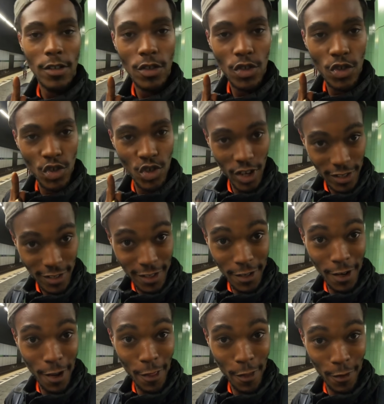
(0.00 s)
Just
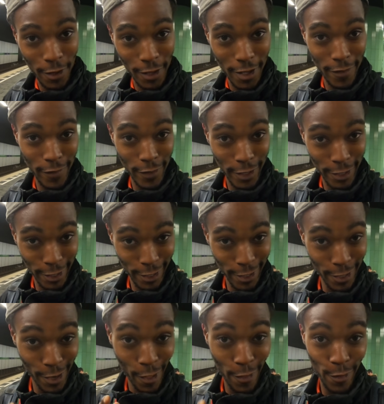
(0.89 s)
another evening
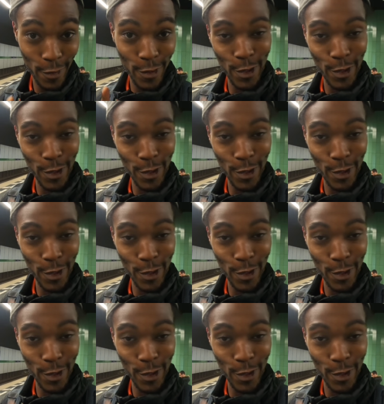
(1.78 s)
in another